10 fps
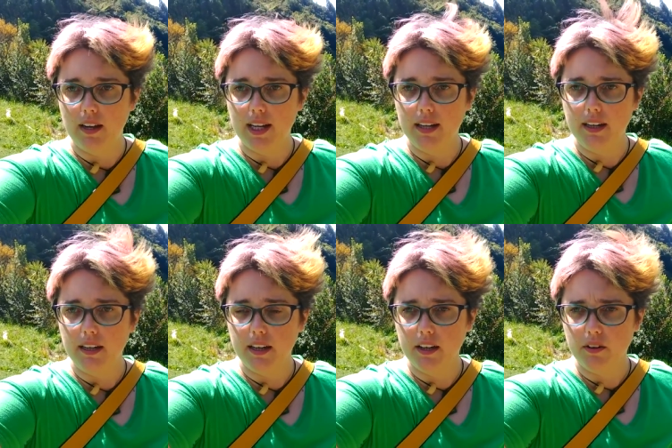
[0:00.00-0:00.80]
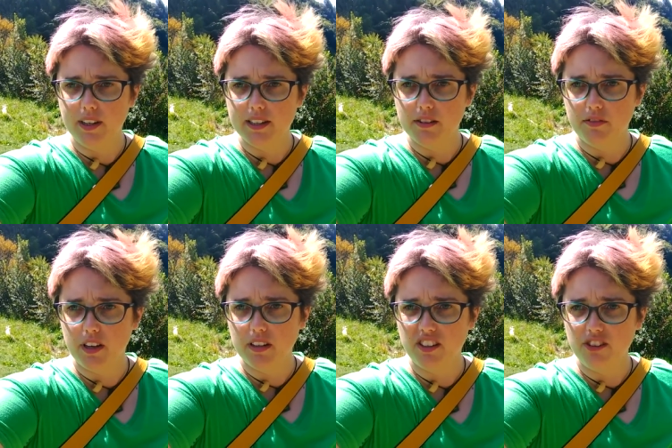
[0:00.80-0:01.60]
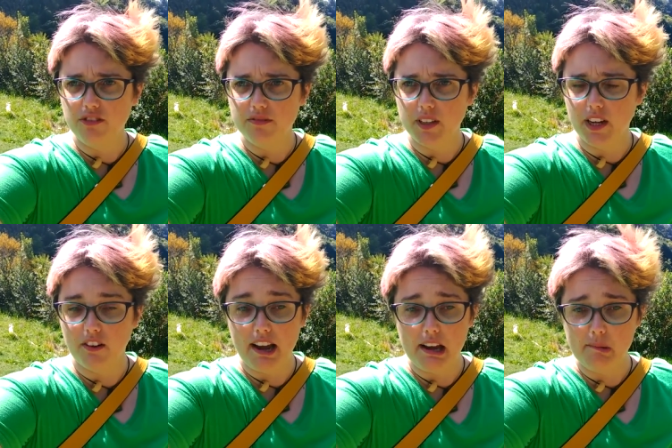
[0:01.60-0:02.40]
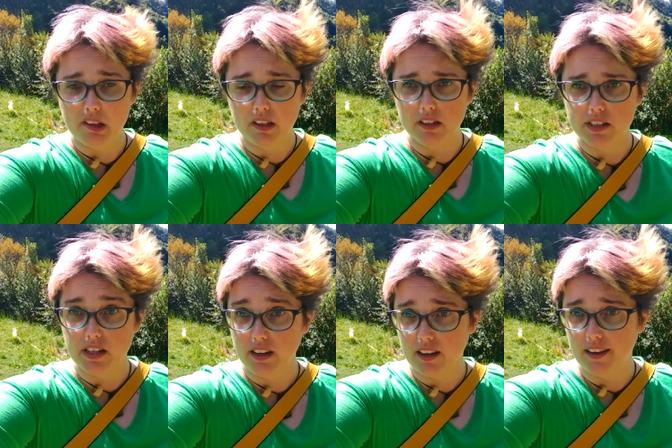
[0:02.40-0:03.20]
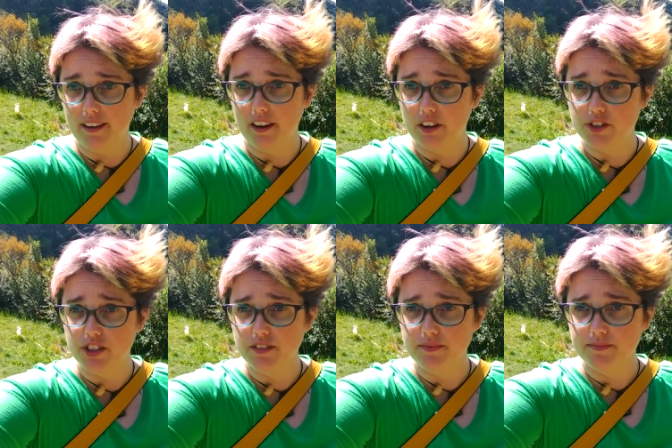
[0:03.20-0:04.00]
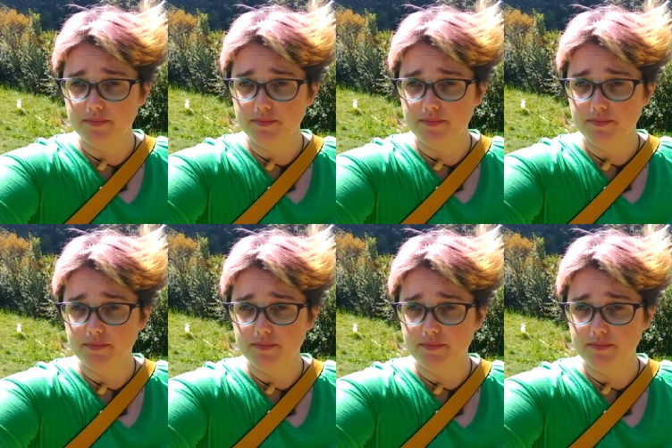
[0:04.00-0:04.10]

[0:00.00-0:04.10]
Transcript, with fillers: Uh, kia ora te whānau. Here I am at the Takahē enclosure.